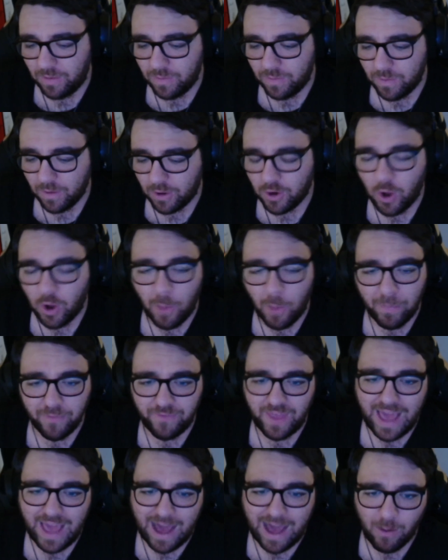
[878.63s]
Klopp of
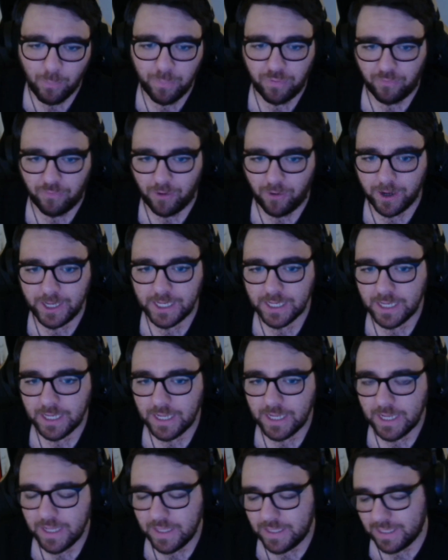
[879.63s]
the Alps, right?
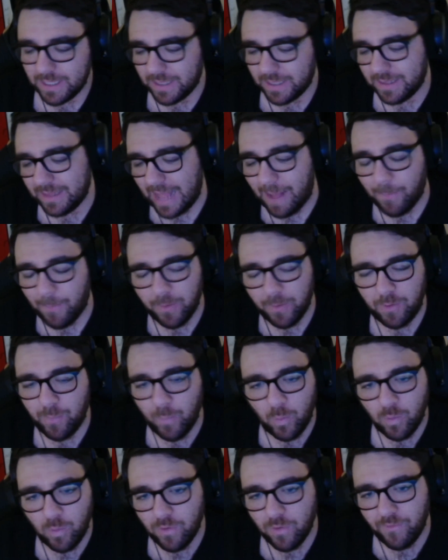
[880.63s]
So that was
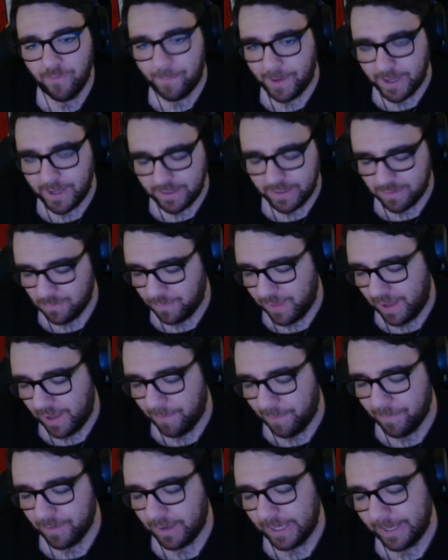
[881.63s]
more of a personal thing.
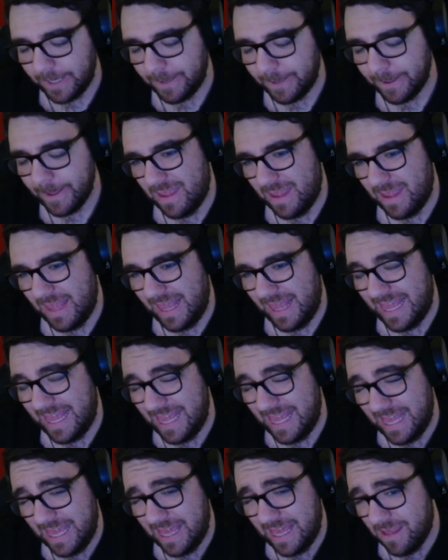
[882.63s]
But like,
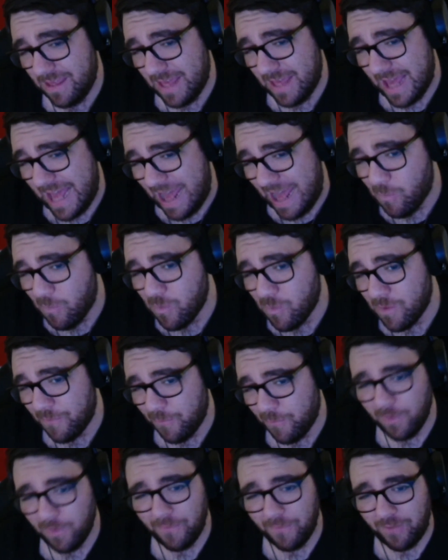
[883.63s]
out of
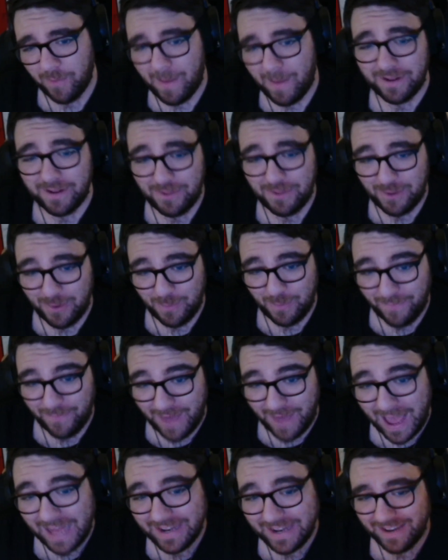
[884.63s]
all of the managers we've
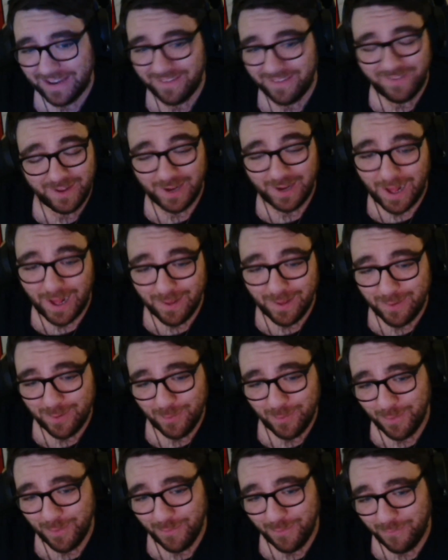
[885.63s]
had in the last
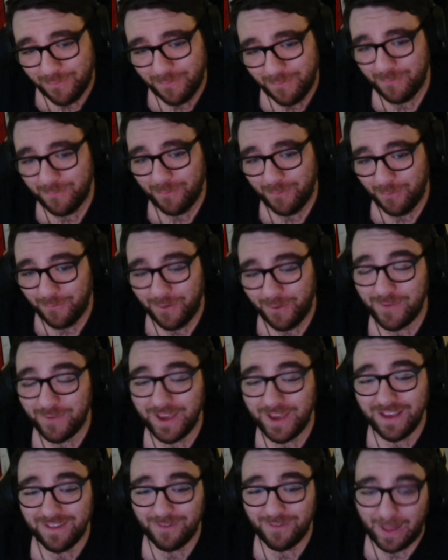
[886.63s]
sort of 4 or 5
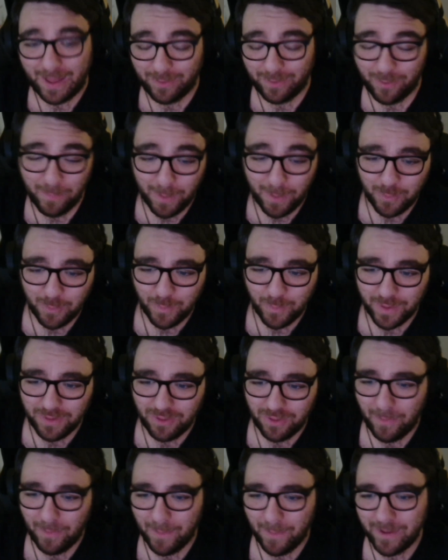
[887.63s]
years, have had the most wins in
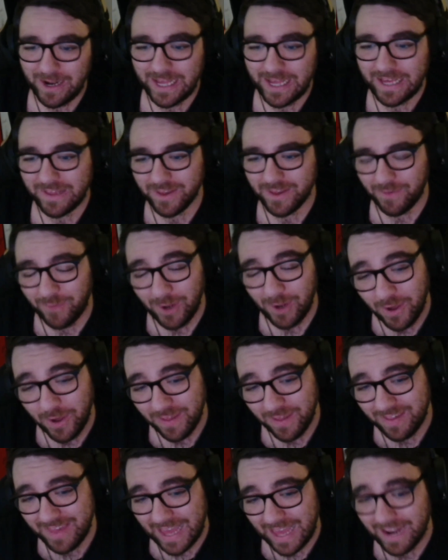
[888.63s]
the Premier League. So if you look
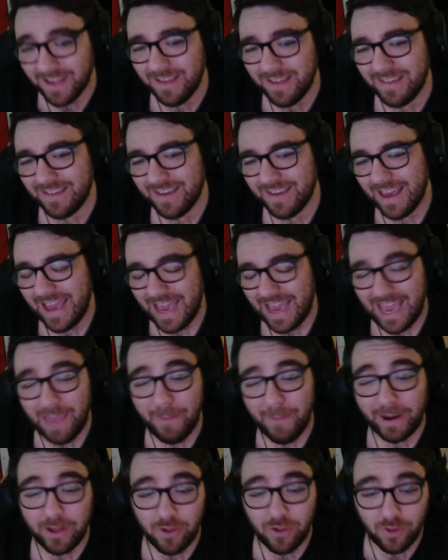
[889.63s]
at Sellers, he
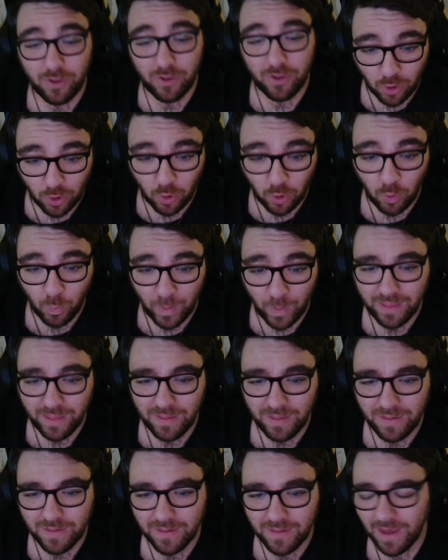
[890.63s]
managed 2
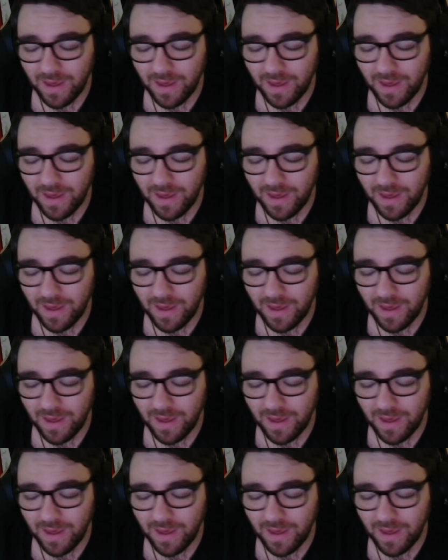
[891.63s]
wins.